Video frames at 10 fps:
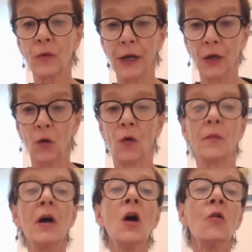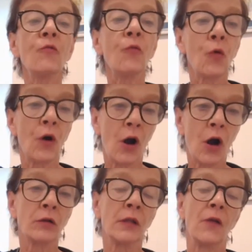the right home for
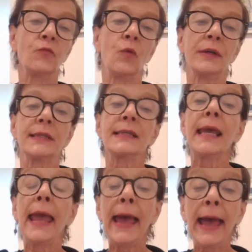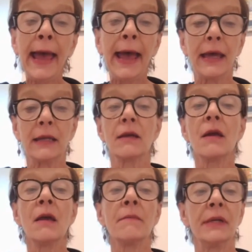our loved ones can
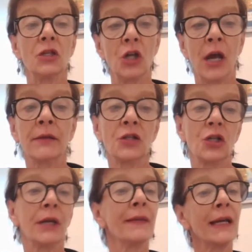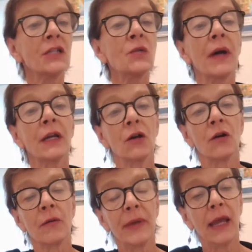be challenging. And that's why
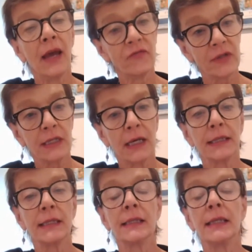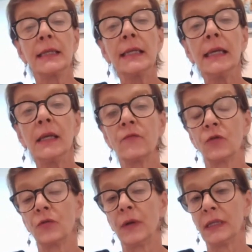Gariby emphasizes the need
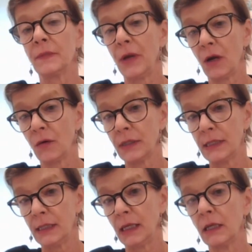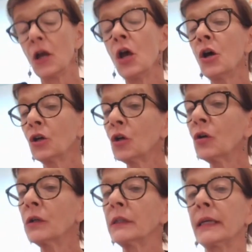for transparency. And
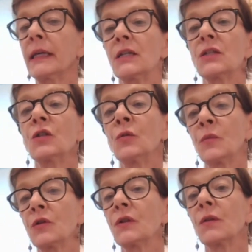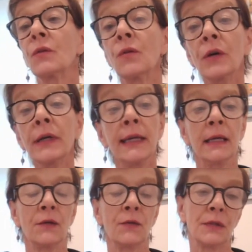currently, consumers
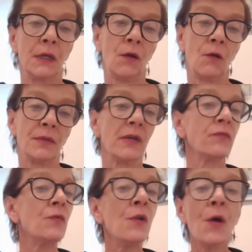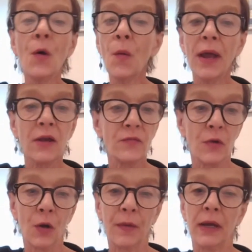looking at nursing homes have no way of
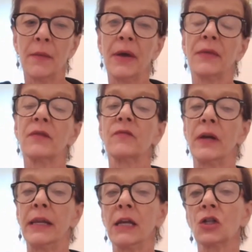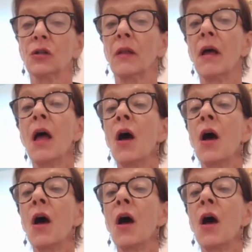knowing about the financial